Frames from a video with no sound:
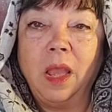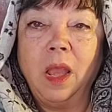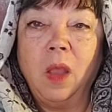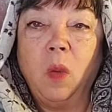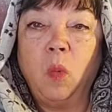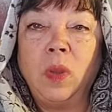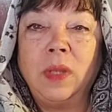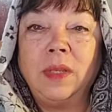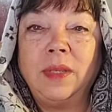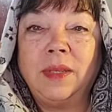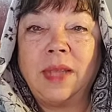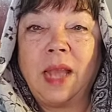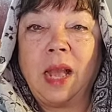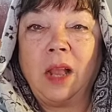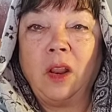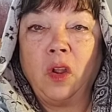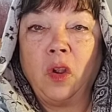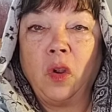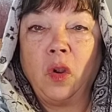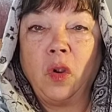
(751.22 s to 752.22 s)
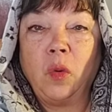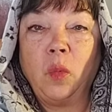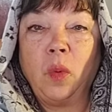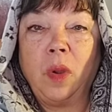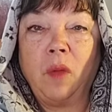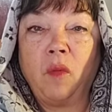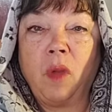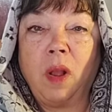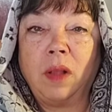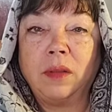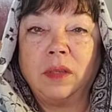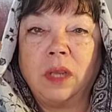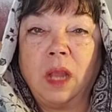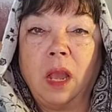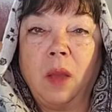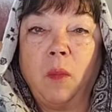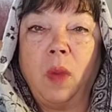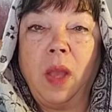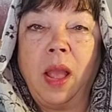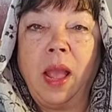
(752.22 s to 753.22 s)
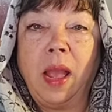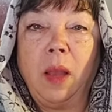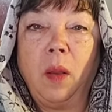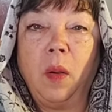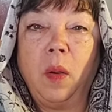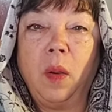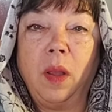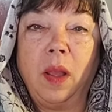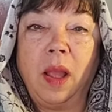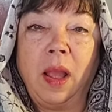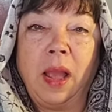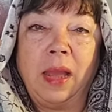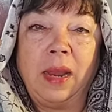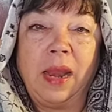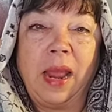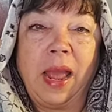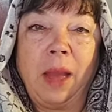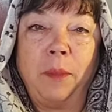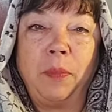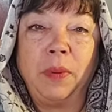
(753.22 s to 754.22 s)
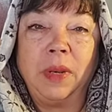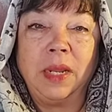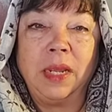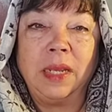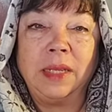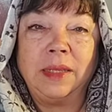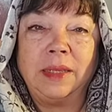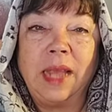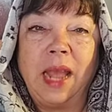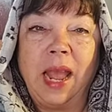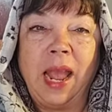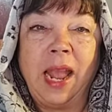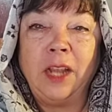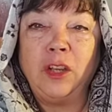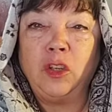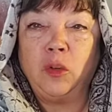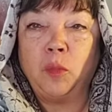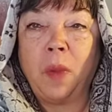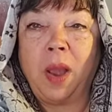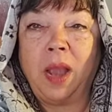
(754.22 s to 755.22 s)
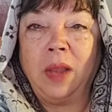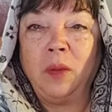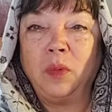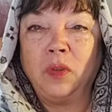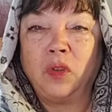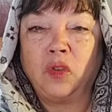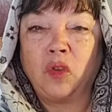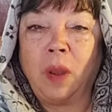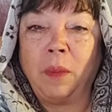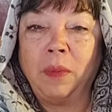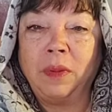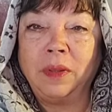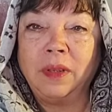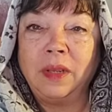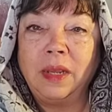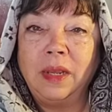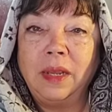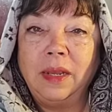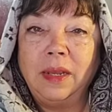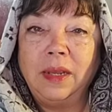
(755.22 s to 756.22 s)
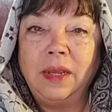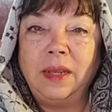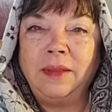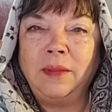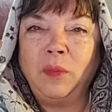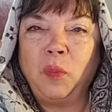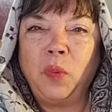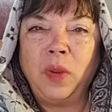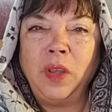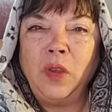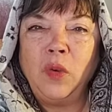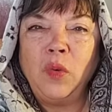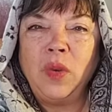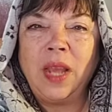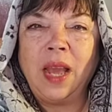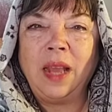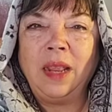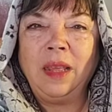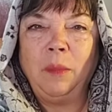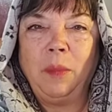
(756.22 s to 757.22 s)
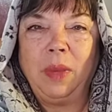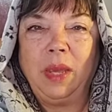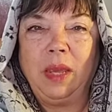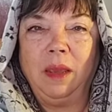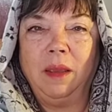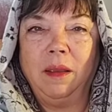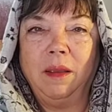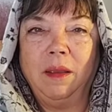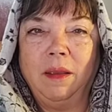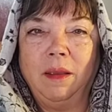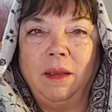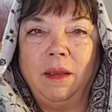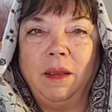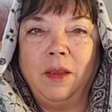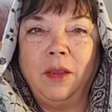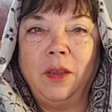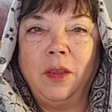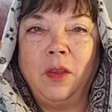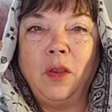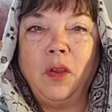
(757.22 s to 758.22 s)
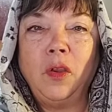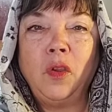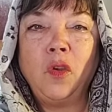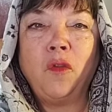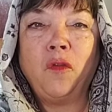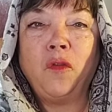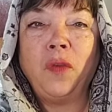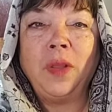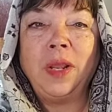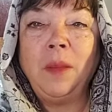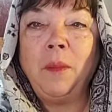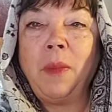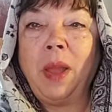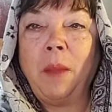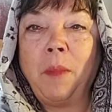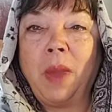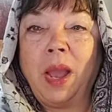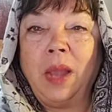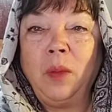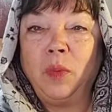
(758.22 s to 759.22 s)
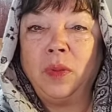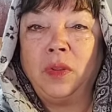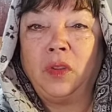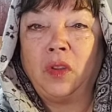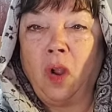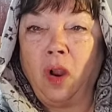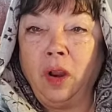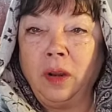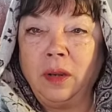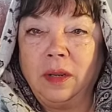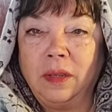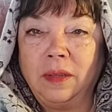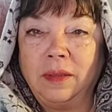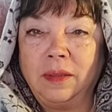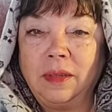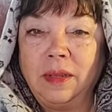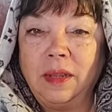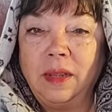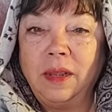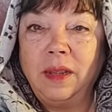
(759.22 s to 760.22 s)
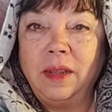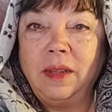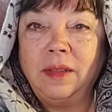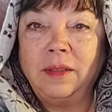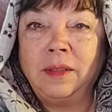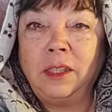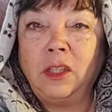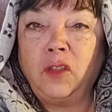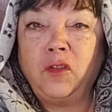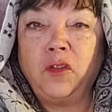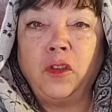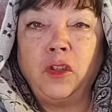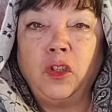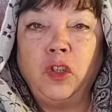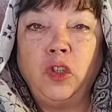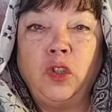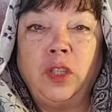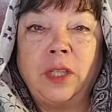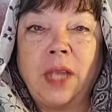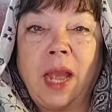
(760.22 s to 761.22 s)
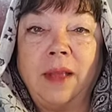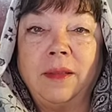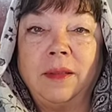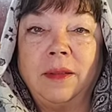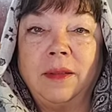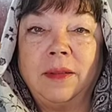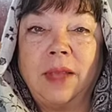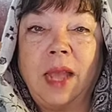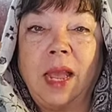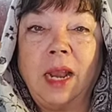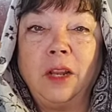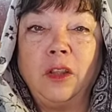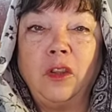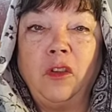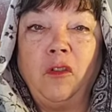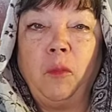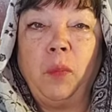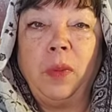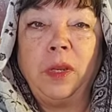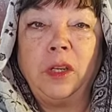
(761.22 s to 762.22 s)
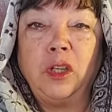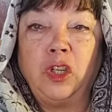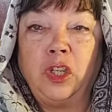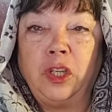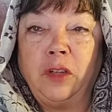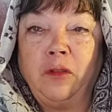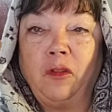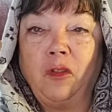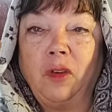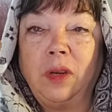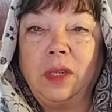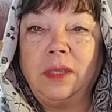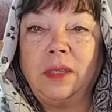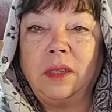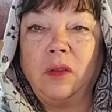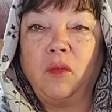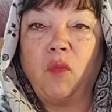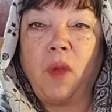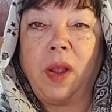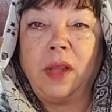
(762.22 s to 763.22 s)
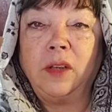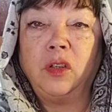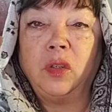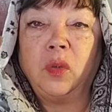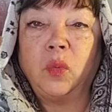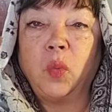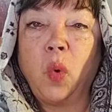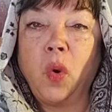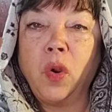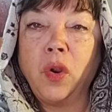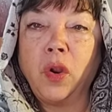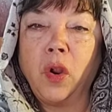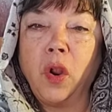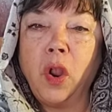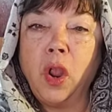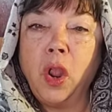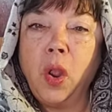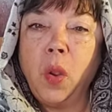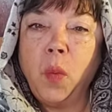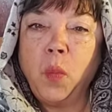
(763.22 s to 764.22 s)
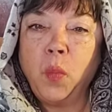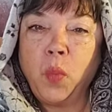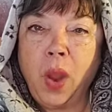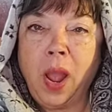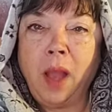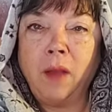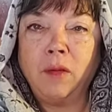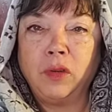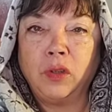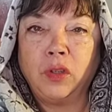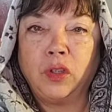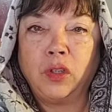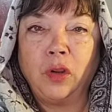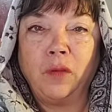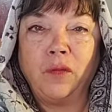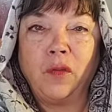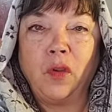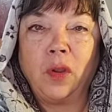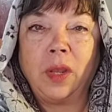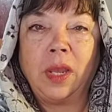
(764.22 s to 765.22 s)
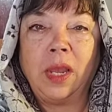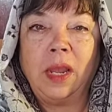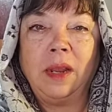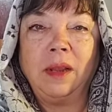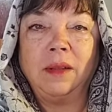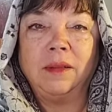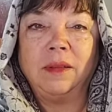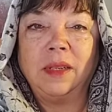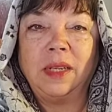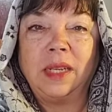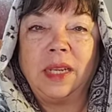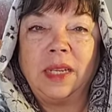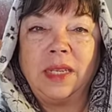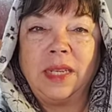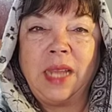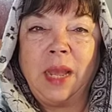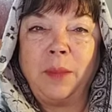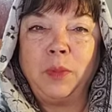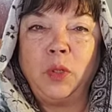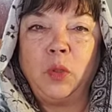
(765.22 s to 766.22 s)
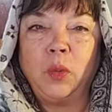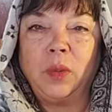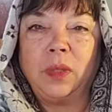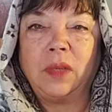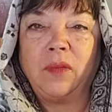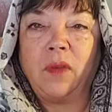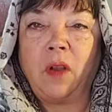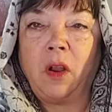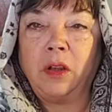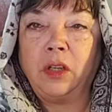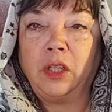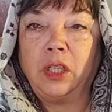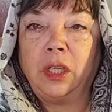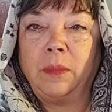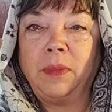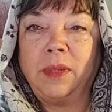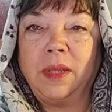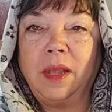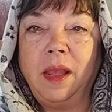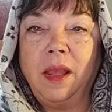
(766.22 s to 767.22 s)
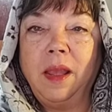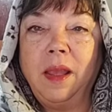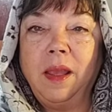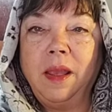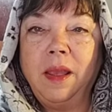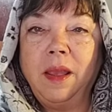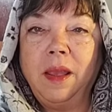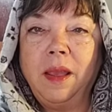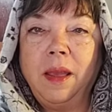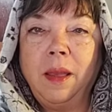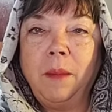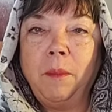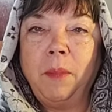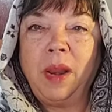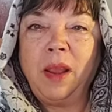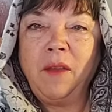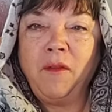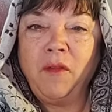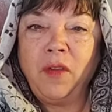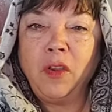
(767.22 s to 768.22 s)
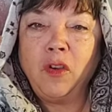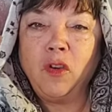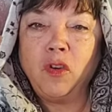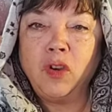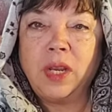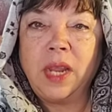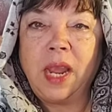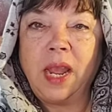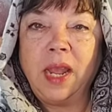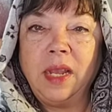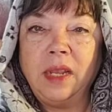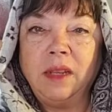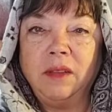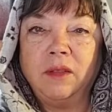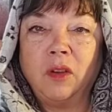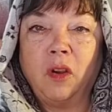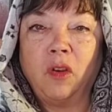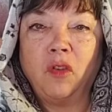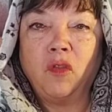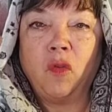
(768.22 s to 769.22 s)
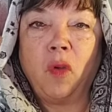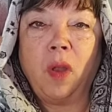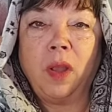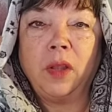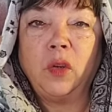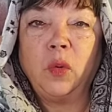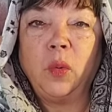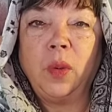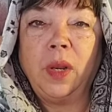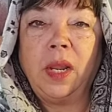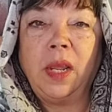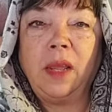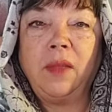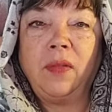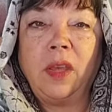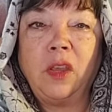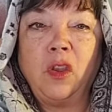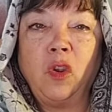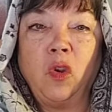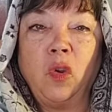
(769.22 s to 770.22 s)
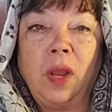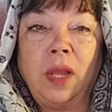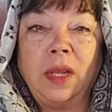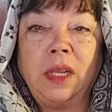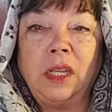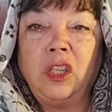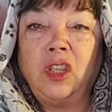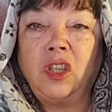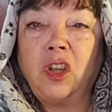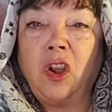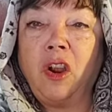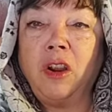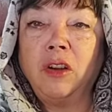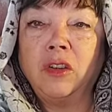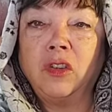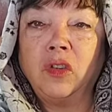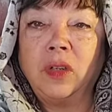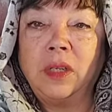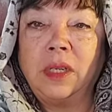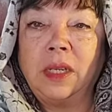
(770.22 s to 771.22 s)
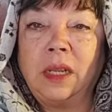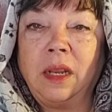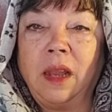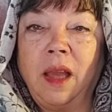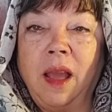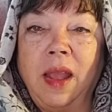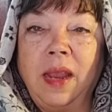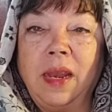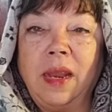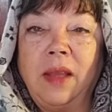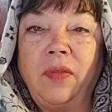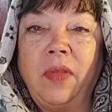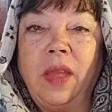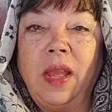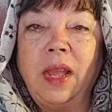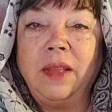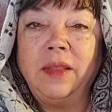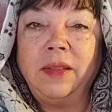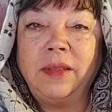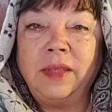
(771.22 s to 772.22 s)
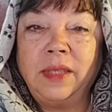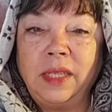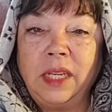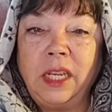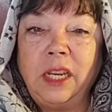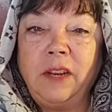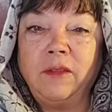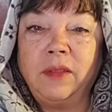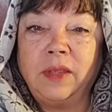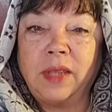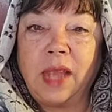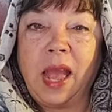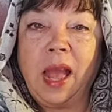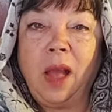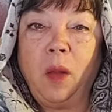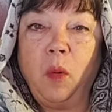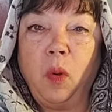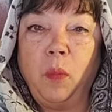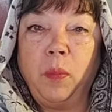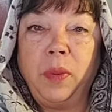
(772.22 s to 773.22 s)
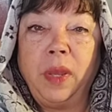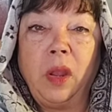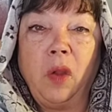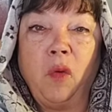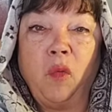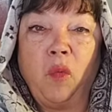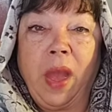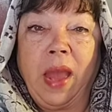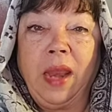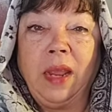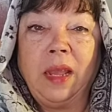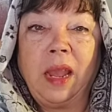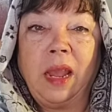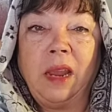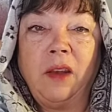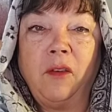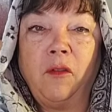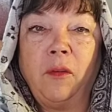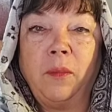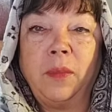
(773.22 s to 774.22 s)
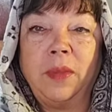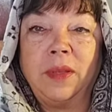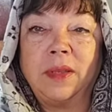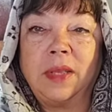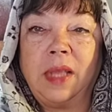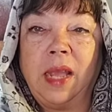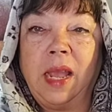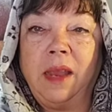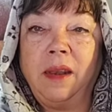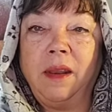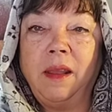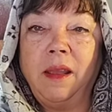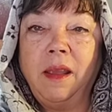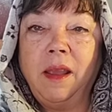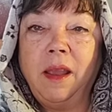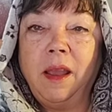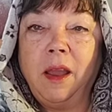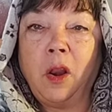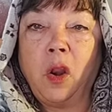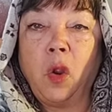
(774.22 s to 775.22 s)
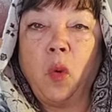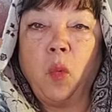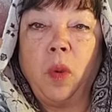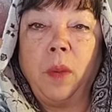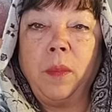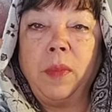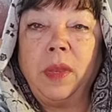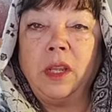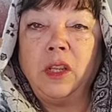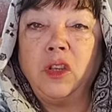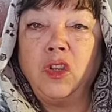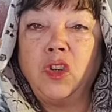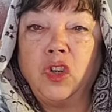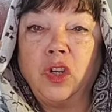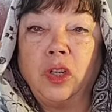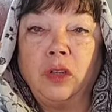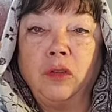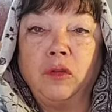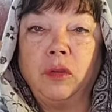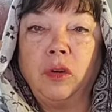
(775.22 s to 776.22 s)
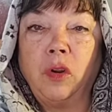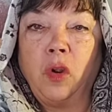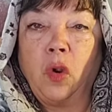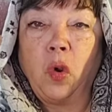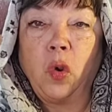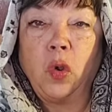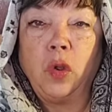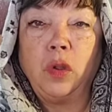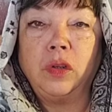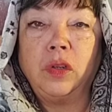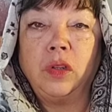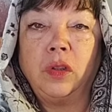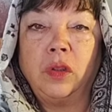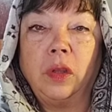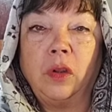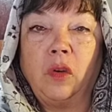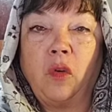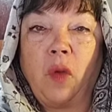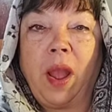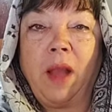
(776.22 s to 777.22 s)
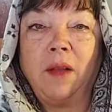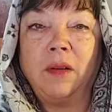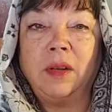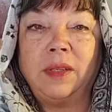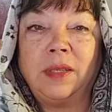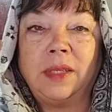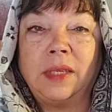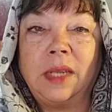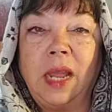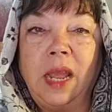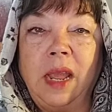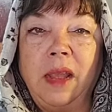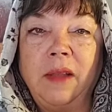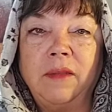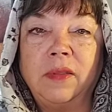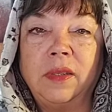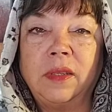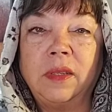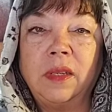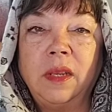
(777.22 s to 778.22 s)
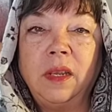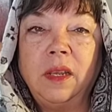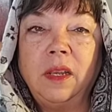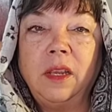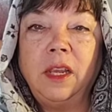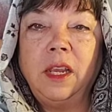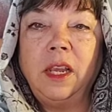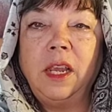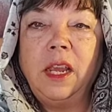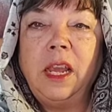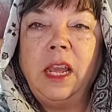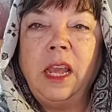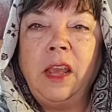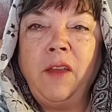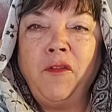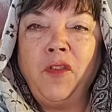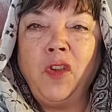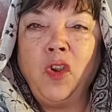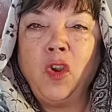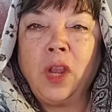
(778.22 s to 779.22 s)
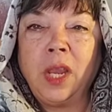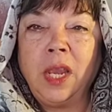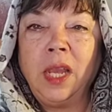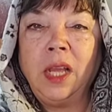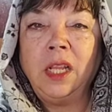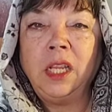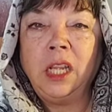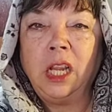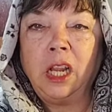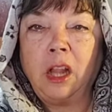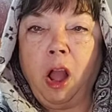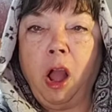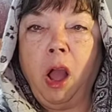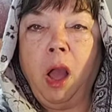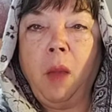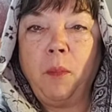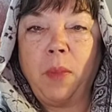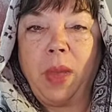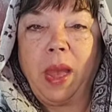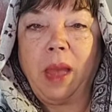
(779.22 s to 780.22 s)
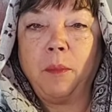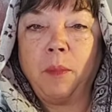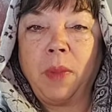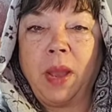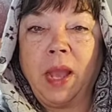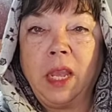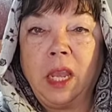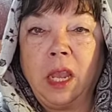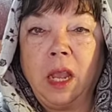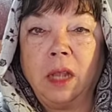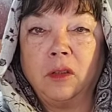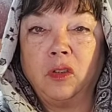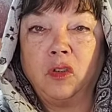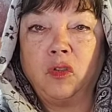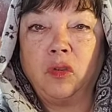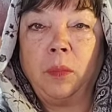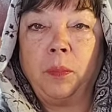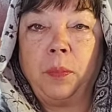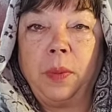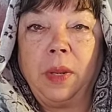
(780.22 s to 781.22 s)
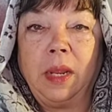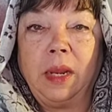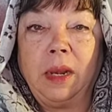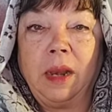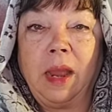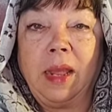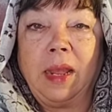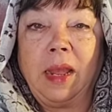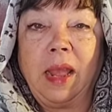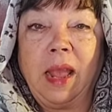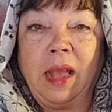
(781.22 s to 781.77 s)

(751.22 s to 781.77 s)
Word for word: When Zal heard what Rostam had happened, his aged mind was troubled. He said, What are you telling me? You're filling my mind with darkness. Since first you sat in the saddle, you've been a chivalrous and righteous warrior, proud to serve your kings and contemptuous of hardships. But I fear your days are drawing to an end, that your lucky stars are in decline, and the seed of Zal will be eradicated from this land, and our women and children hurled to the ground as slaves. If you're killed in combat by a young stripling like